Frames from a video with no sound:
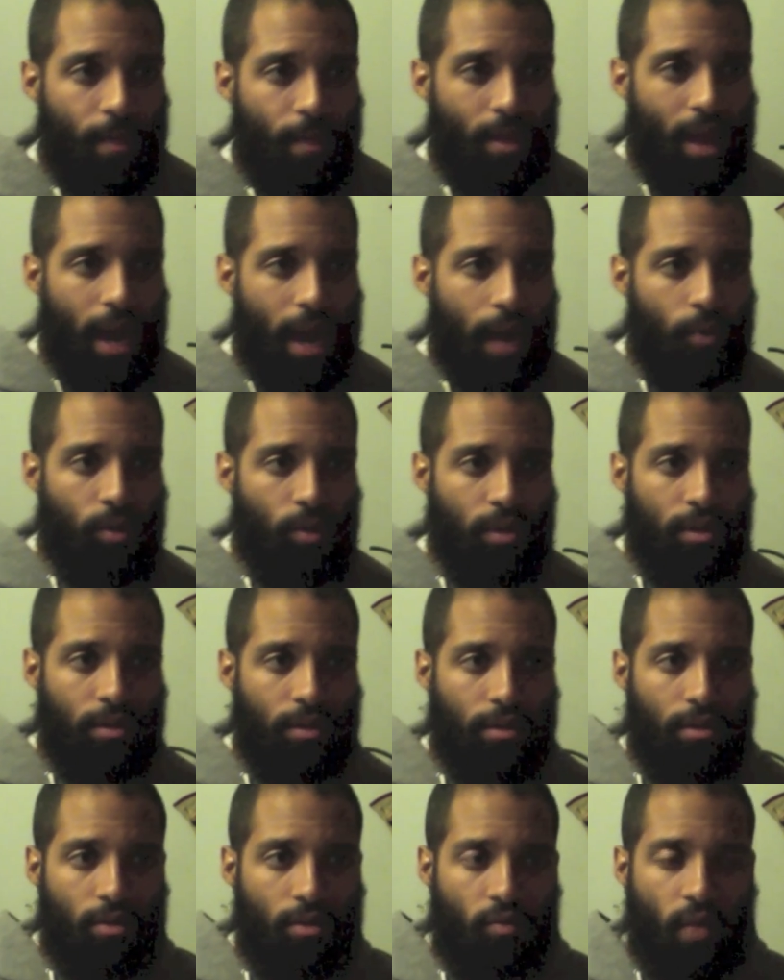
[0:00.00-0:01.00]
I would
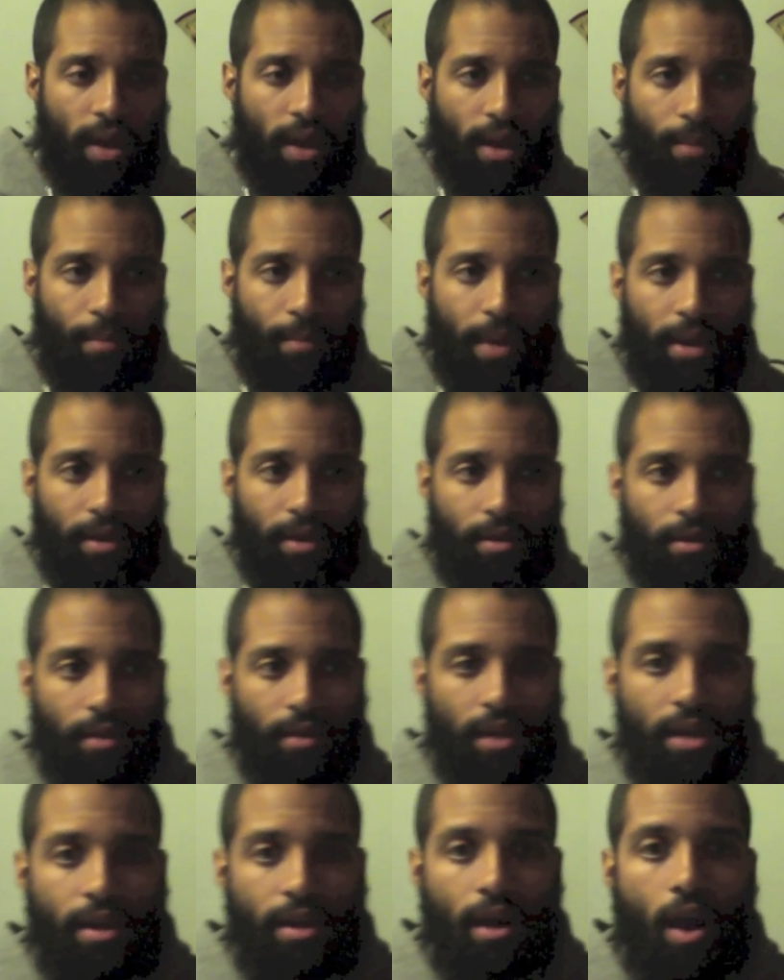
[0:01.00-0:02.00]
recommend
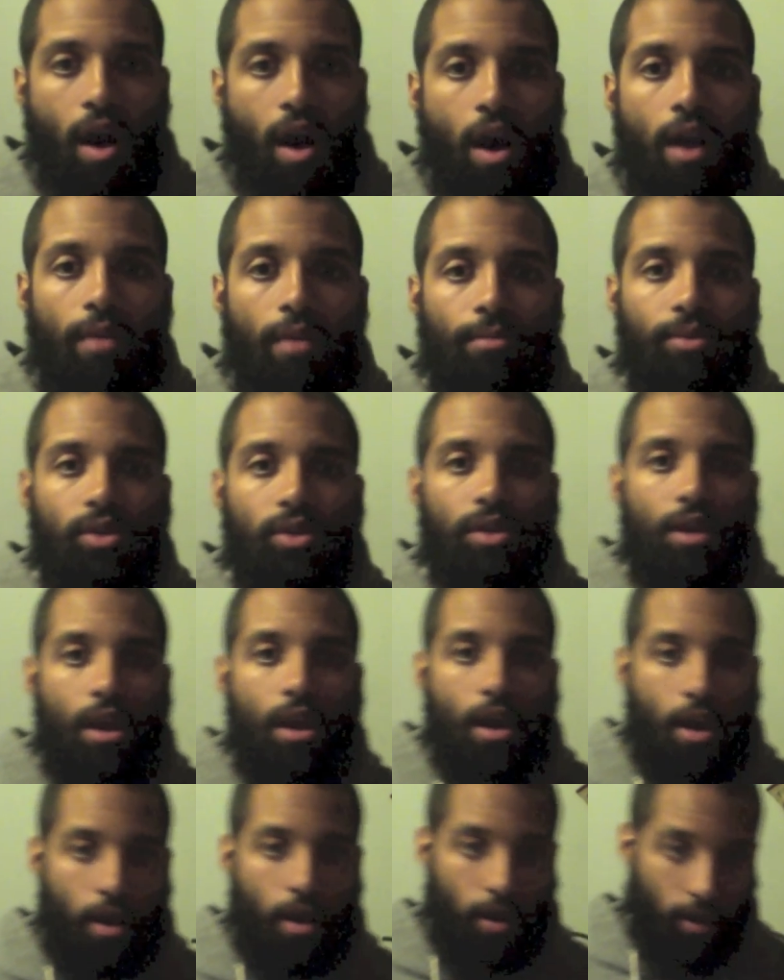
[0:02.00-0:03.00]
eating carbs
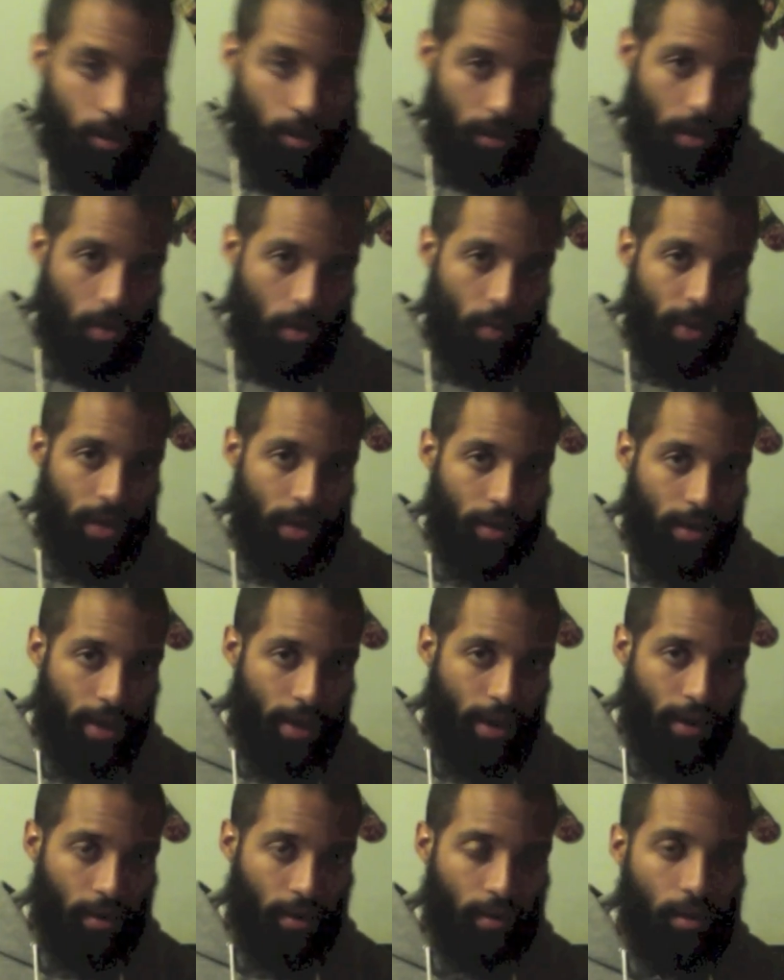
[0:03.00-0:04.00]
earlier in the
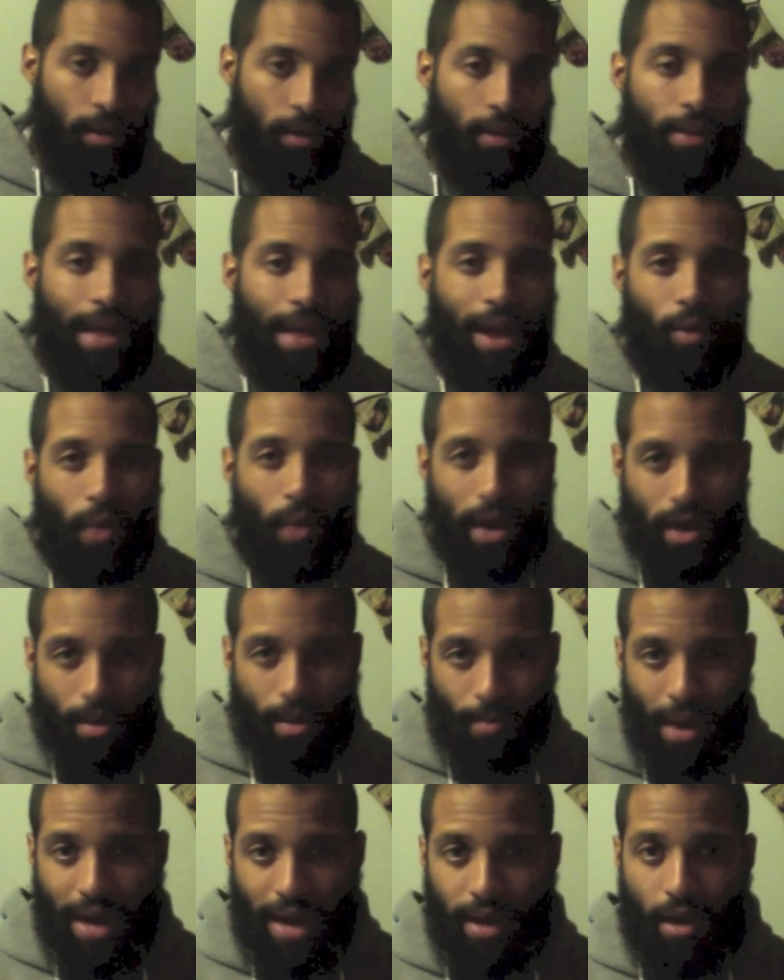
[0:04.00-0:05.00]
day that way your
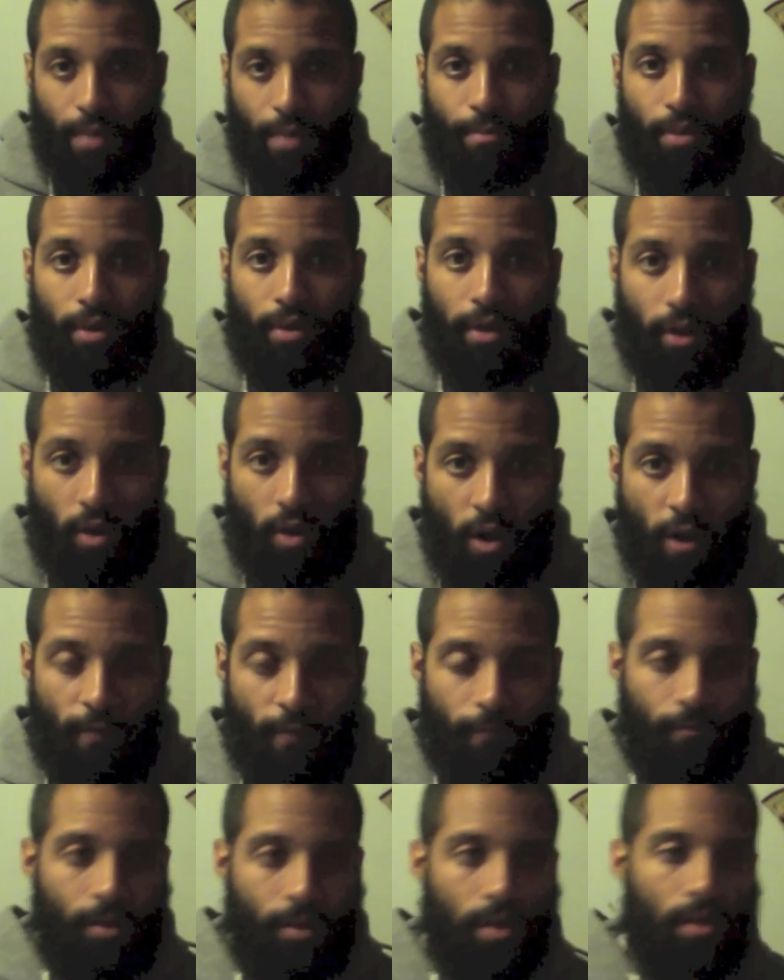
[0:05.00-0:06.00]
body can burn it off
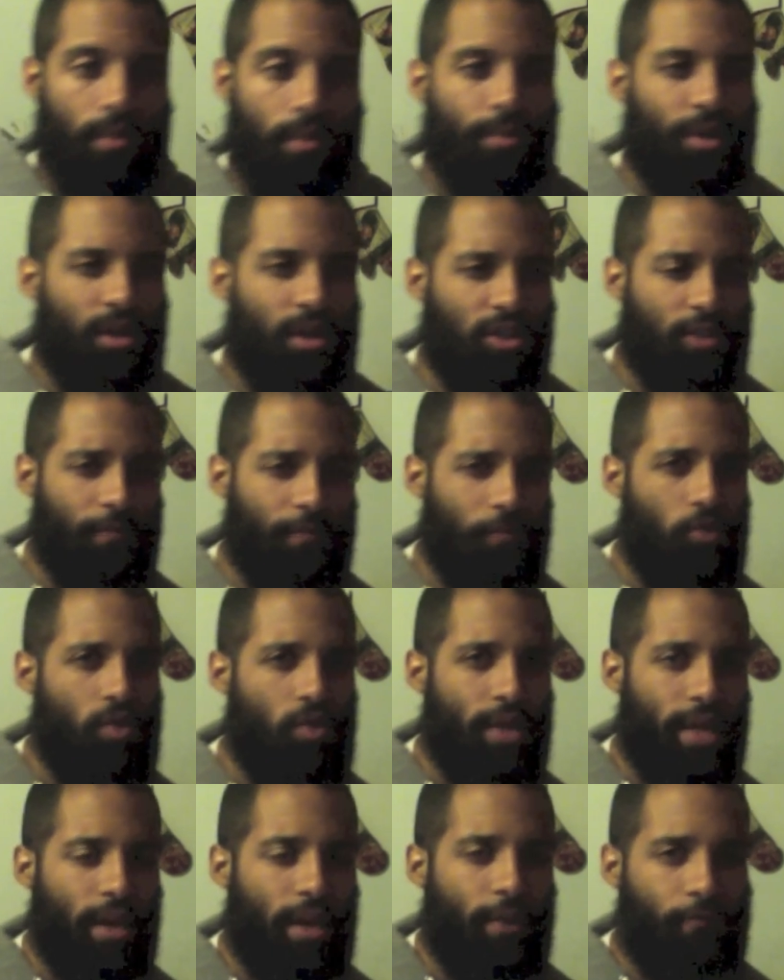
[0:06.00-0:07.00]
because if you
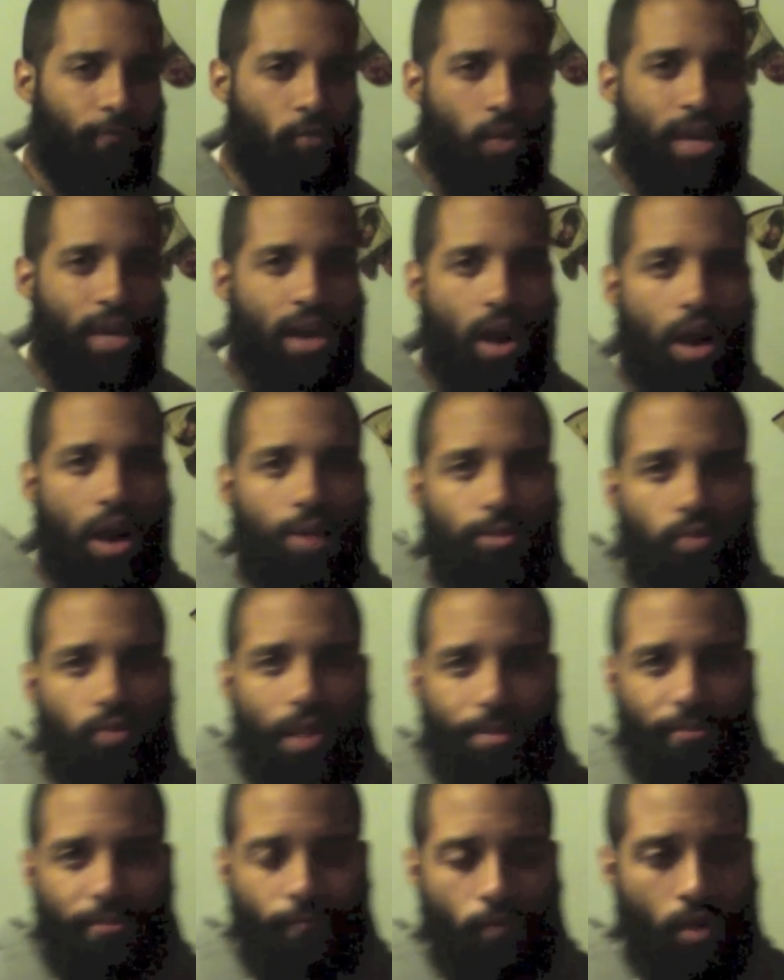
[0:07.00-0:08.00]
eat, if you eat carbs right
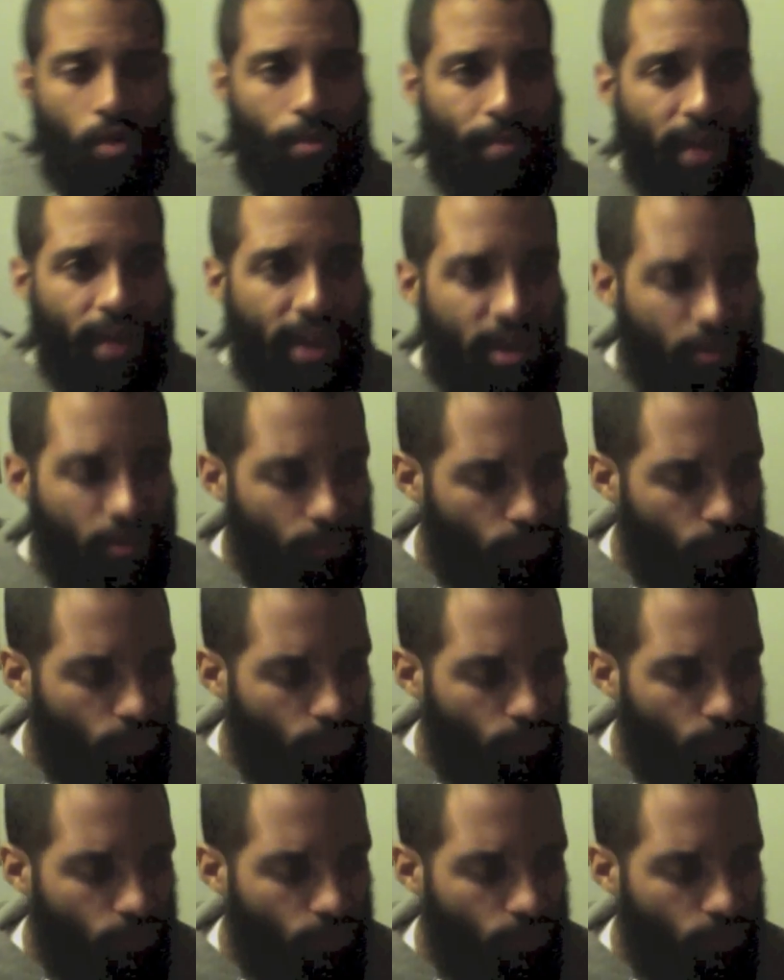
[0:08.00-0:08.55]
before bed